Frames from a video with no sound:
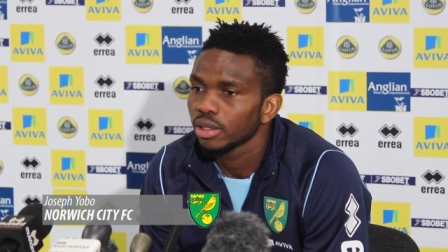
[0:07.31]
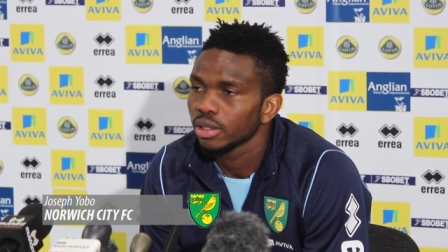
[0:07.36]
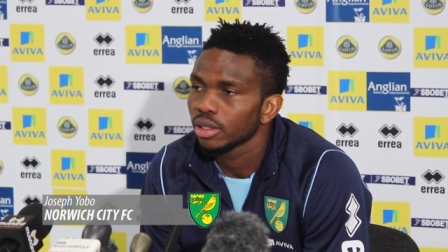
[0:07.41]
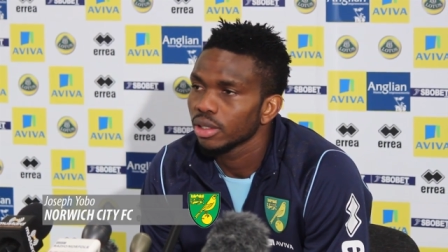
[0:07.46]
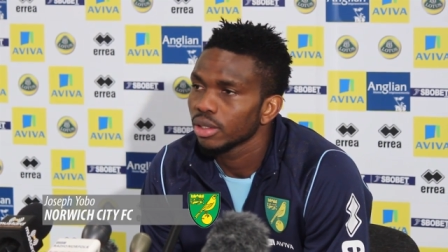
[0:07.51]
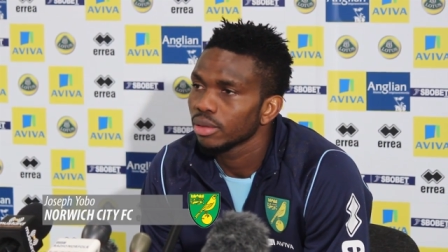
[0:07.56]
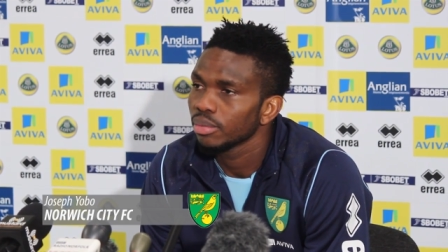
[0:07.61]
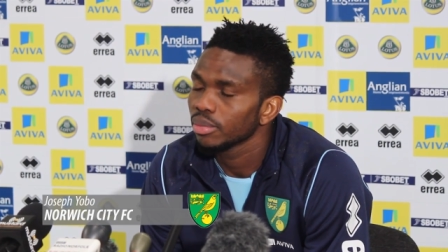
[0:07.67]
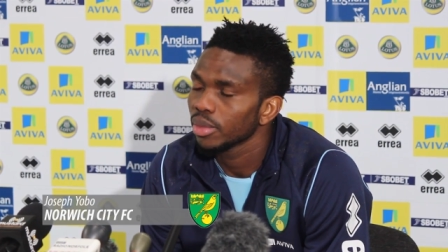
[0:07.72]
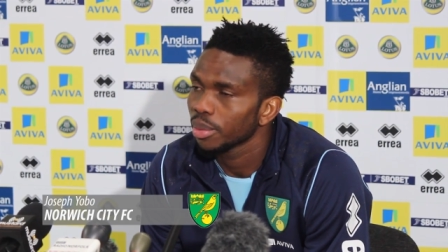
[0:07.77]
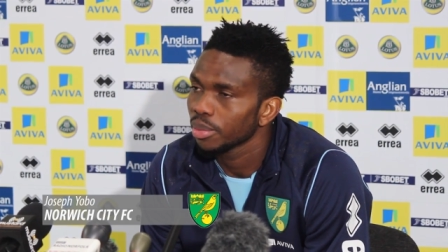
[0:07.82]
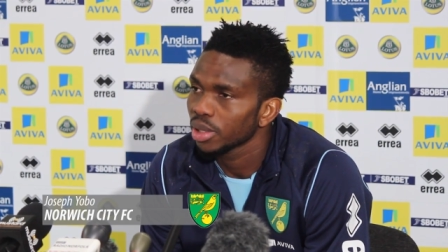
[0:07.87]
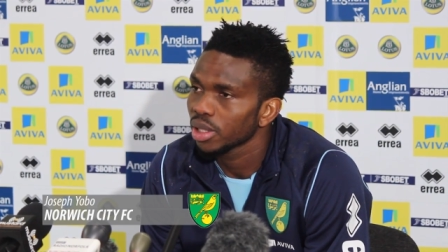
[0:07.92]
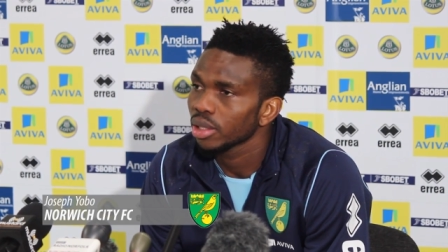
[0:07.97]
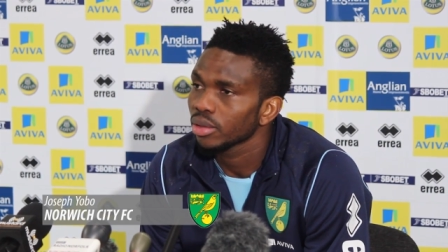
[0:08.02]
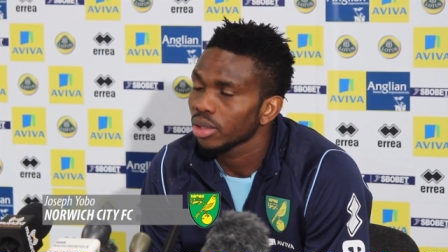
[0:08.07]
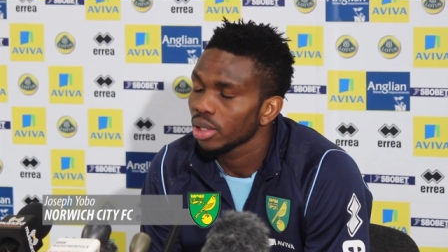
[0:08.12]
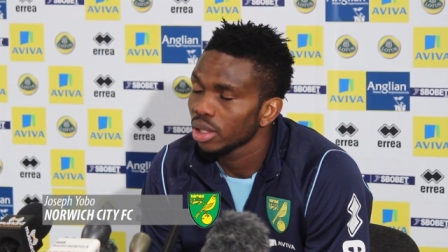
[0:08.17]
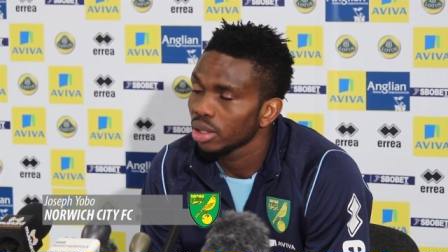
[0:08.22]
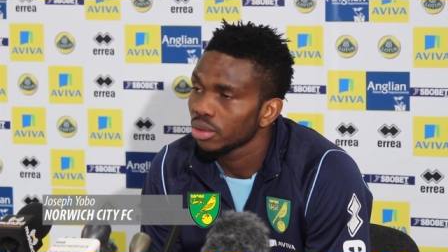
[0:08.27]
and I'm
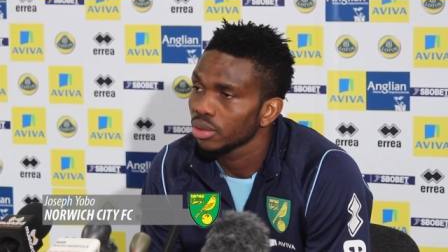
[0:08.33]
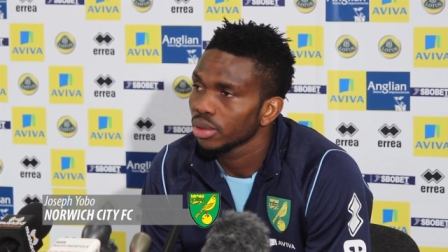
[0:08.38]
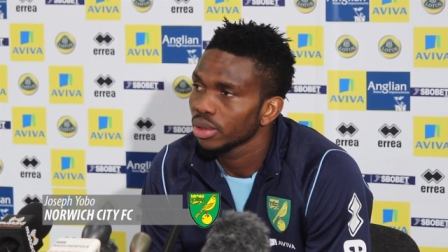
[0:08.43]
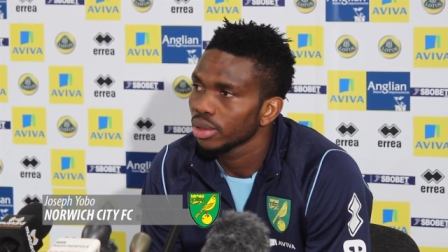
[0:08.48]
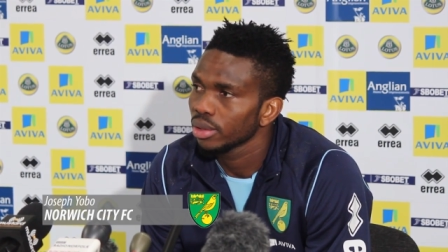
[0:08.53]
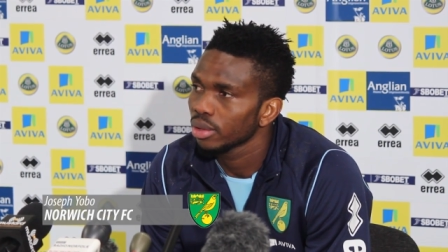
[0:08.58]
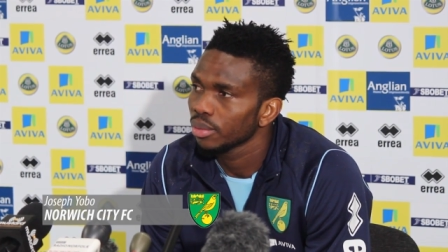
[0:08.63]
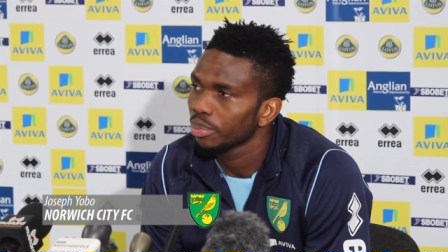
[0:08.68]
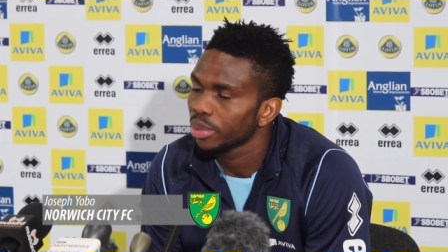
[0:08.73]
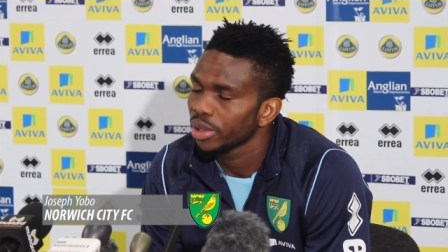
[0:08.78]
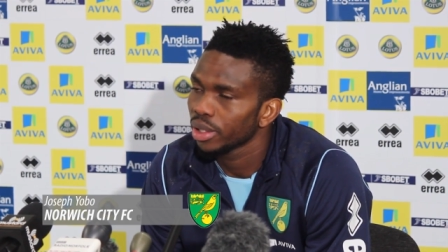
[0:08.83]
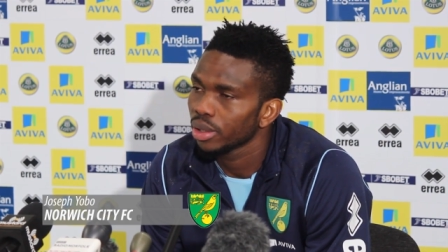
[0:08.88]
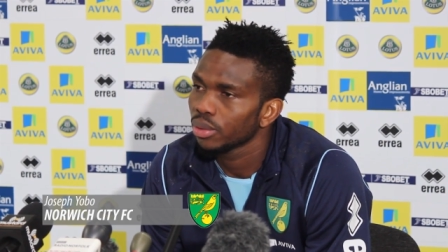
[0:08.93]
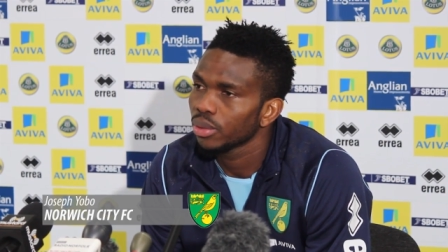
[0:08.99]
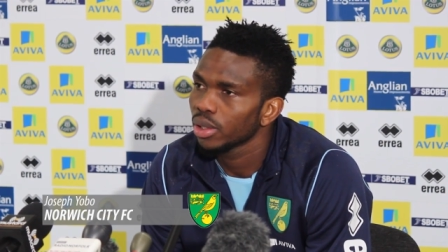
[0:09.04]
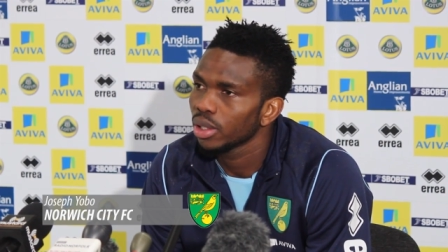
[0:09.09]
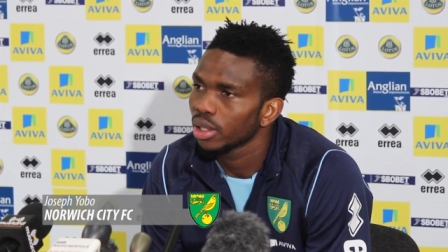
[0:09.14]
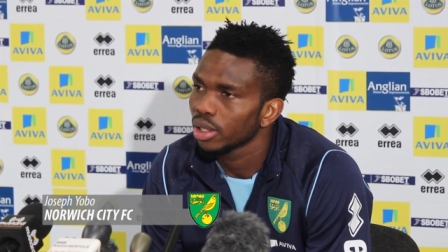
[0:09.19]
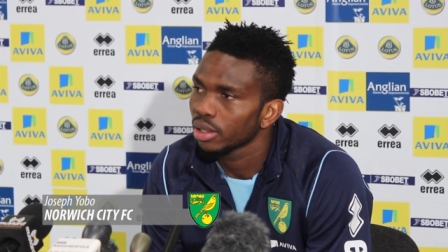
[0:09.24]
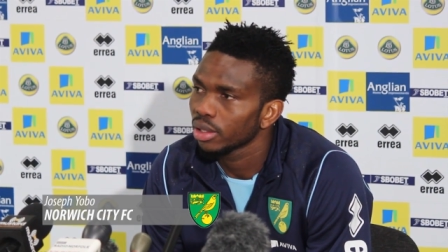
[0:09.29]
settling pretty
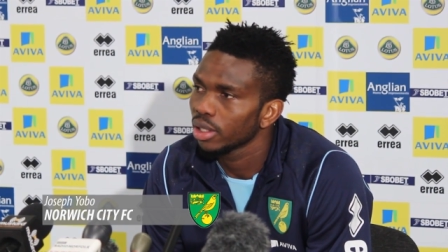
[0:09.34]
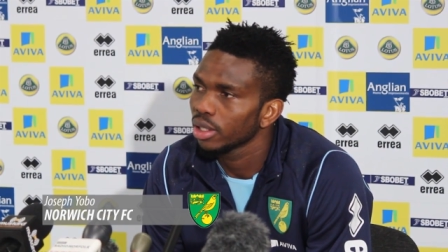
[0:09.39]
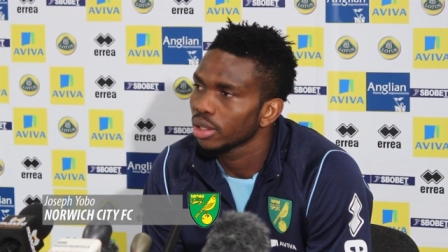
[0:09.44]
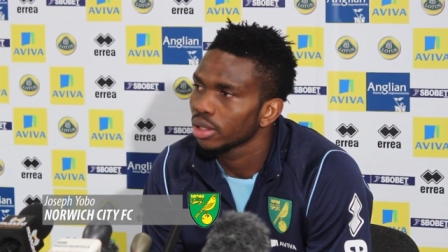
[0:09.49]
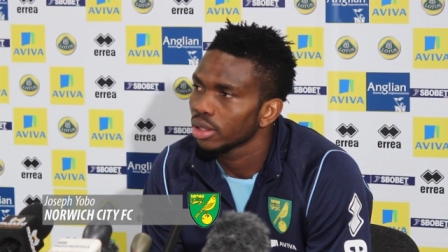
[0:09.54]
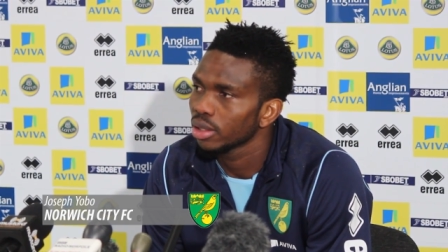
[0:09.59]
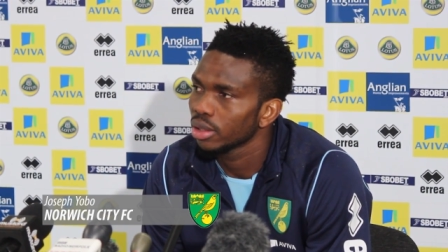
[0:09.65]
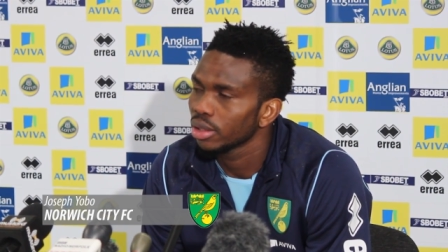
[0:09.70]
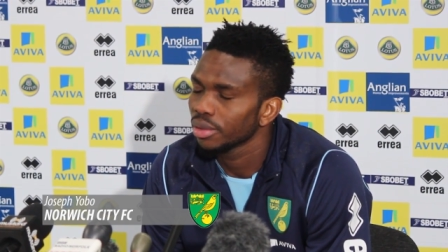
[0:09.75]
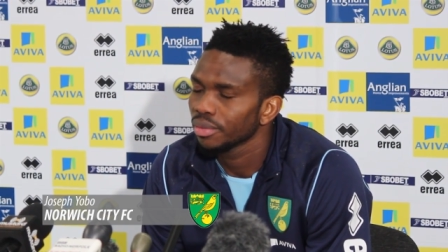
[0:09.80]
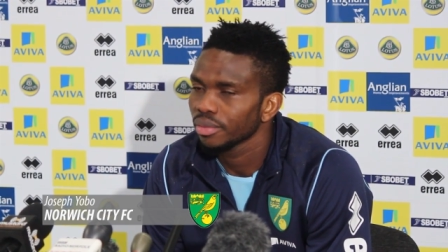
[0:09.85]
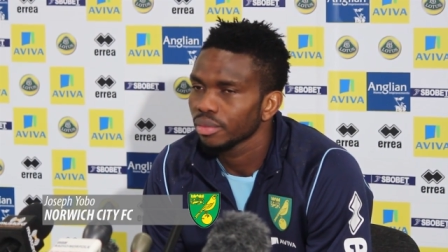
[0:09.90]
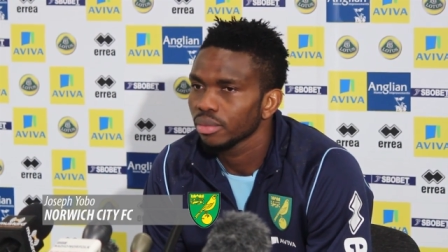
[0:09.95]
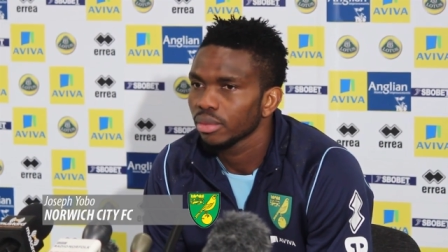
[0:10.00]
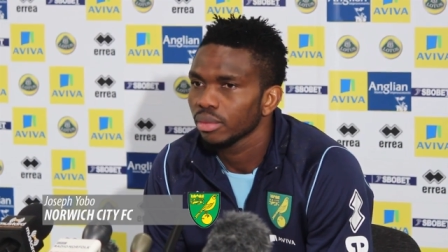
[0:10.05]
well I think, you know.